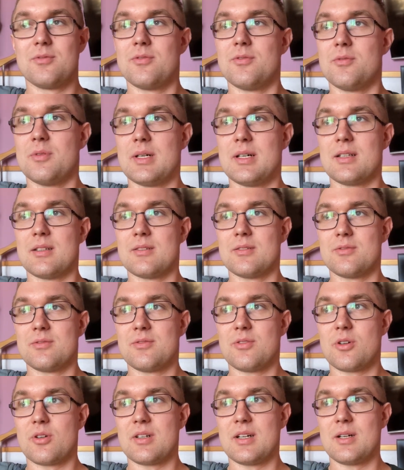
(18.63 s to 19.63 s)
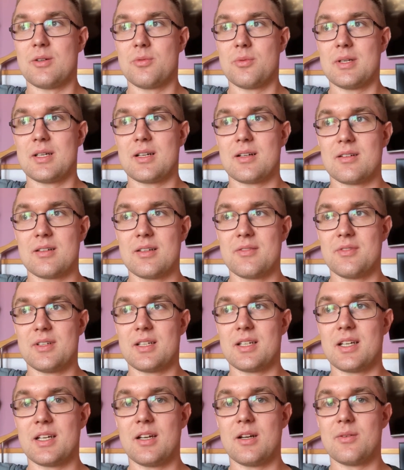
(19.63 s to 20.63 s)
Well, for now we are living
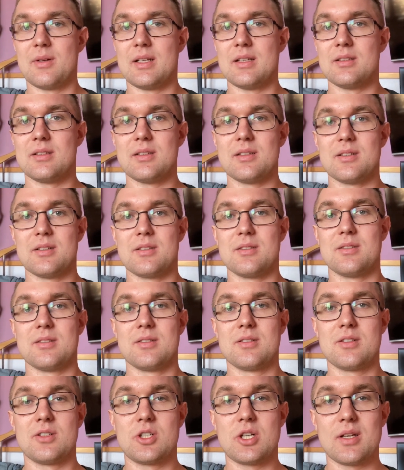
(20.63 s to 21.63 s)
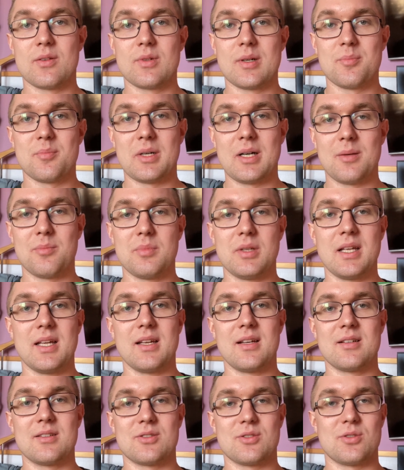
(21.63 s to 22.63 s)
here in the Czech Republic,
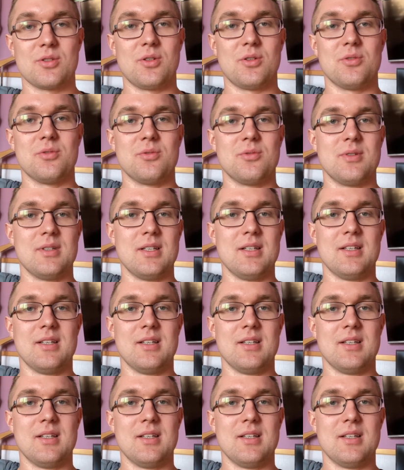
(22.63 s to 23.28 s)
so